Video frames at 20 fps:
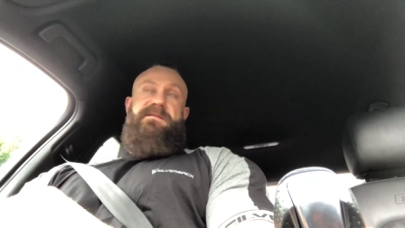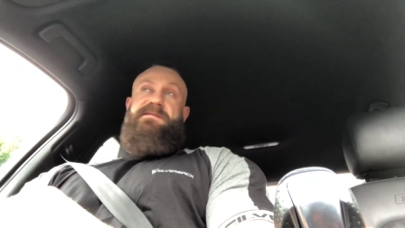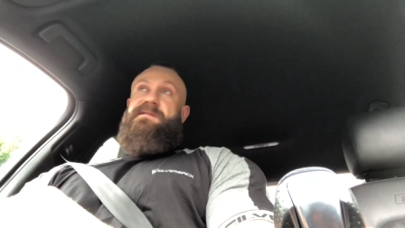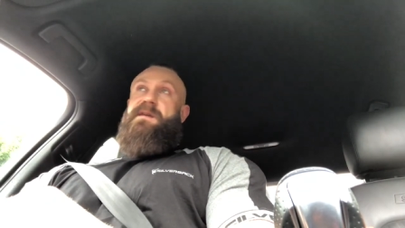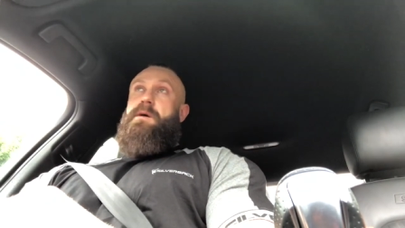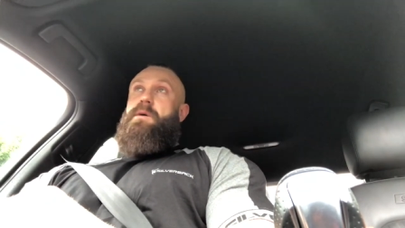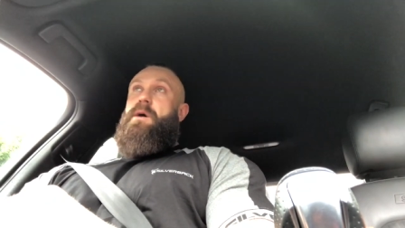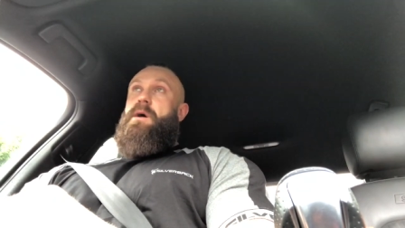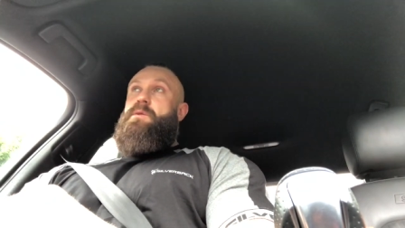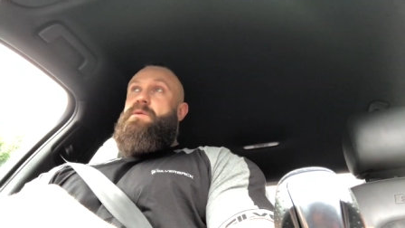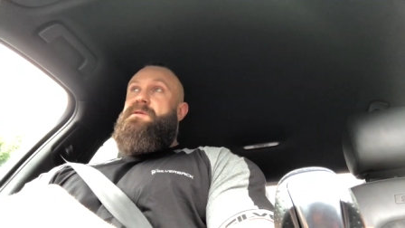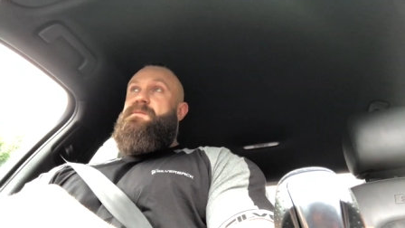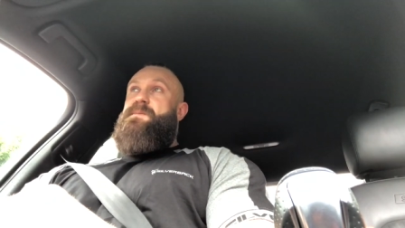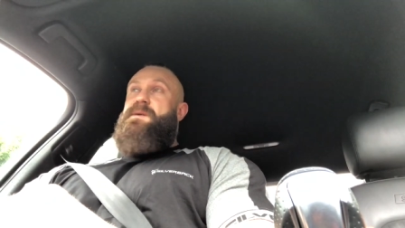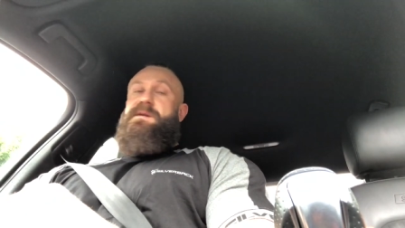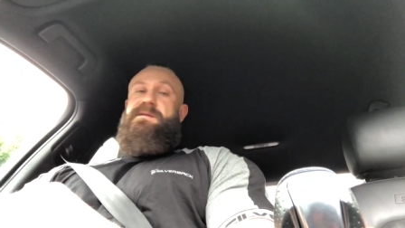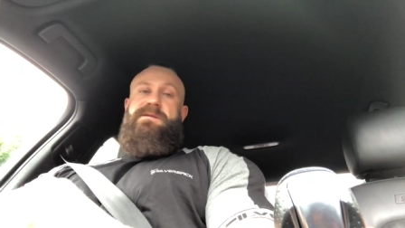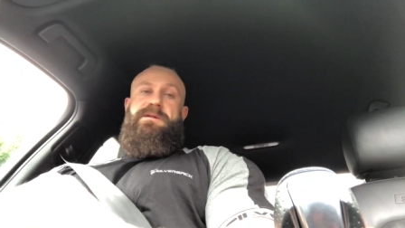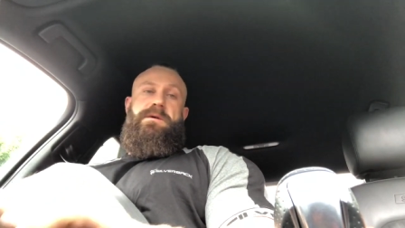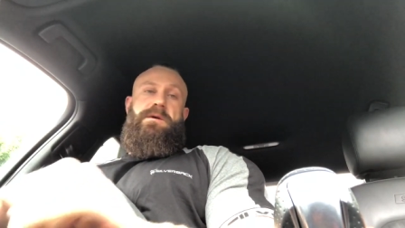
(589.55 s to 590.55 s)
So I will
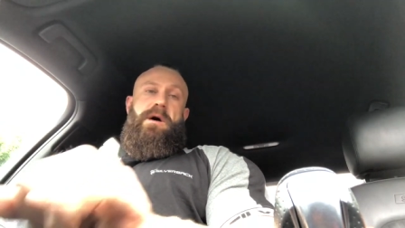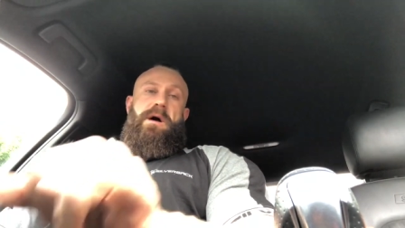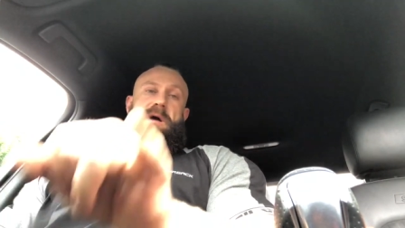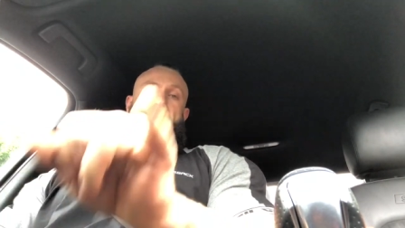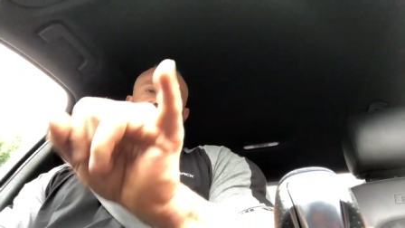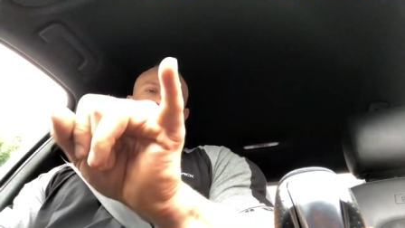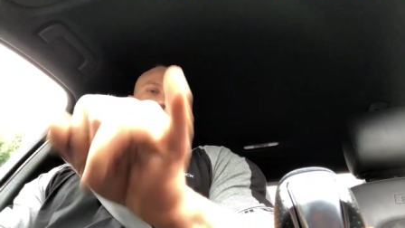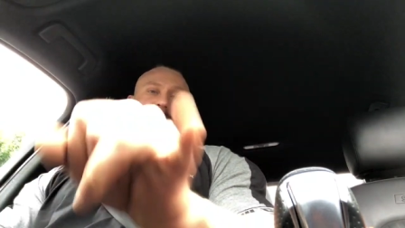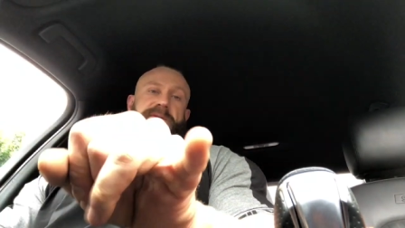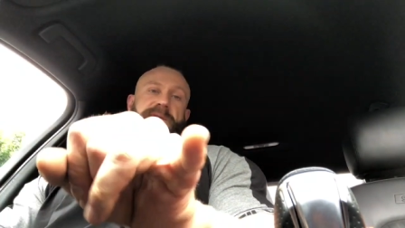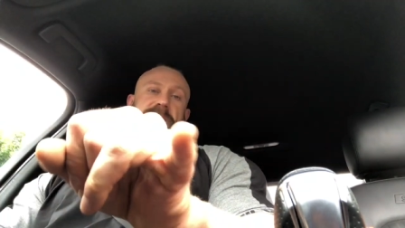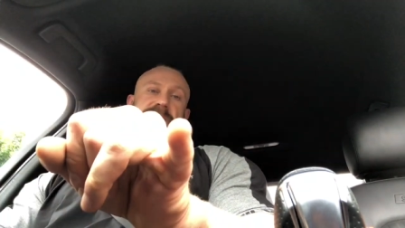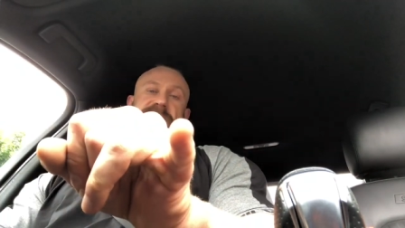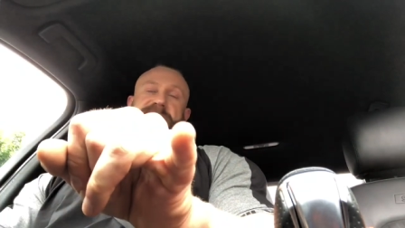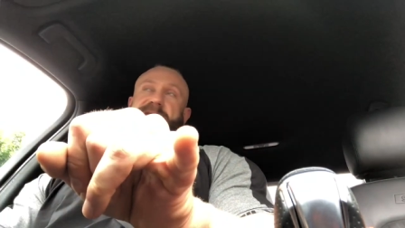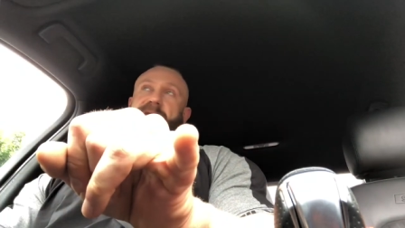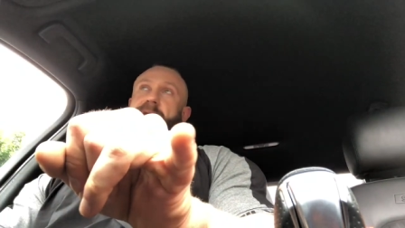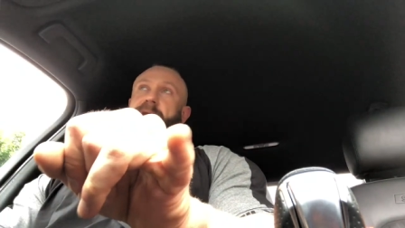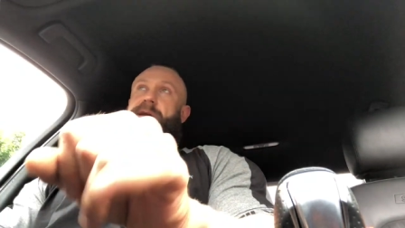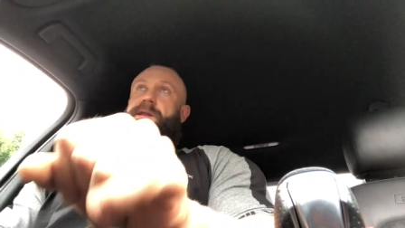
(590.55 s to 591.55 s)
speak to you guys on the other
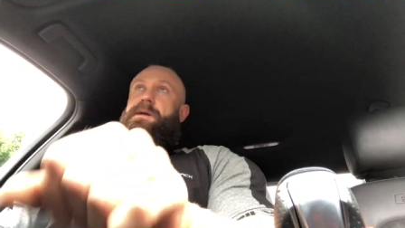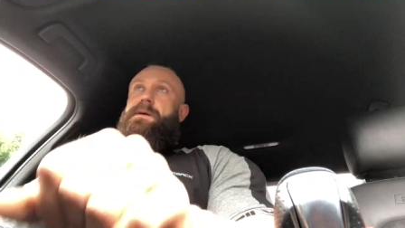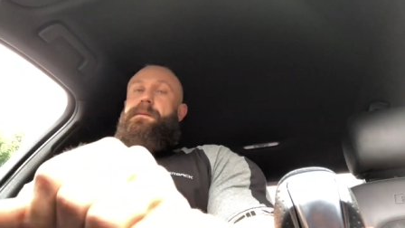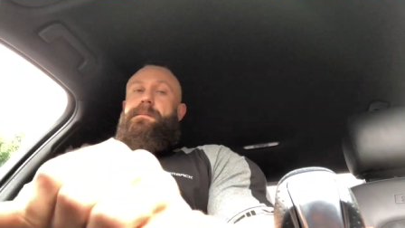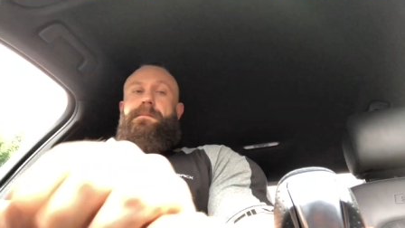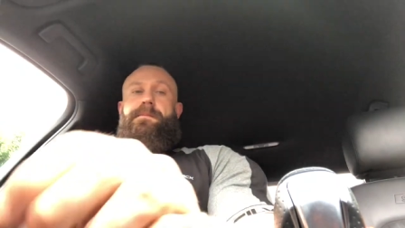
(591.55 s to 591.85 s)
side.